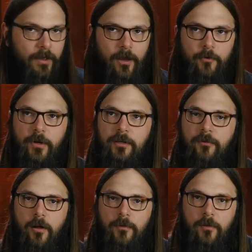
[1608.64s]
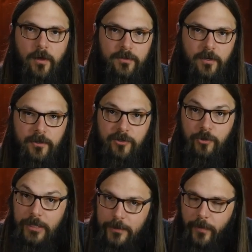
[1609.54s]
everybody involved in the Lost Dog
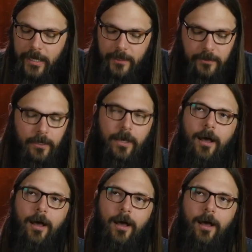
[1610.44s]
Street Band.